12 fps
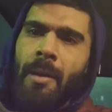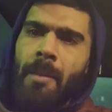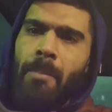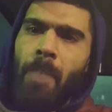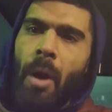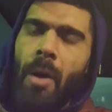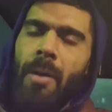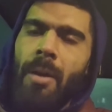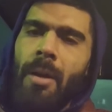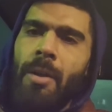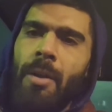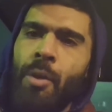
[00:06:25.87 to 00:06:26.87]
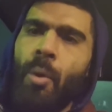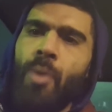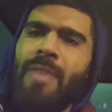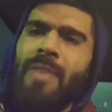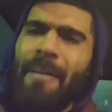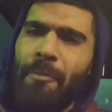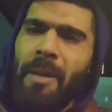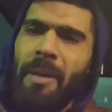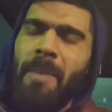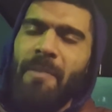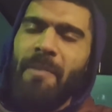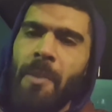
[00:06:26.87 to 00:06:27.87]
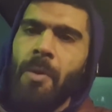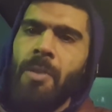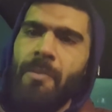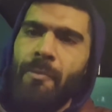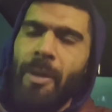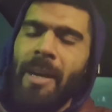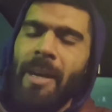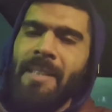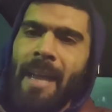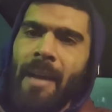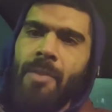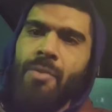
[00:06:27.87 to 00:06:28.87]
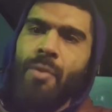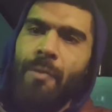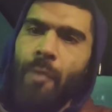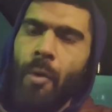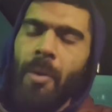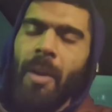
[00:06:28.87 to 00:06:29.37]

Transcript: But you also have three midfielders and three attackers, or four,